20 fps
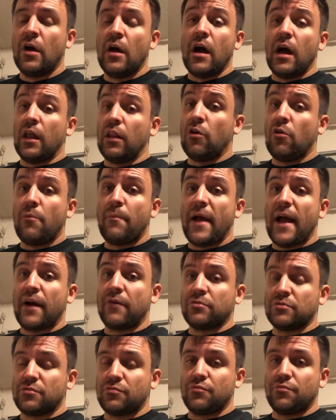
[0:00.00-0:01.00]
Lower back
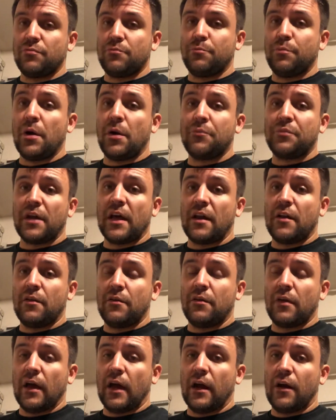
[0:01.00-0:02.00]
was pumped out
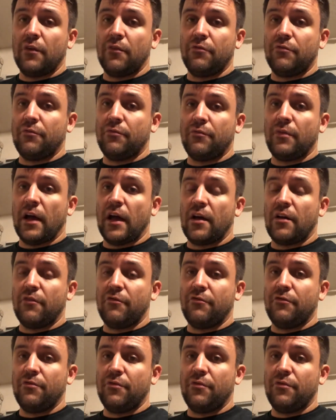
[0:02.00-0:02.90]
of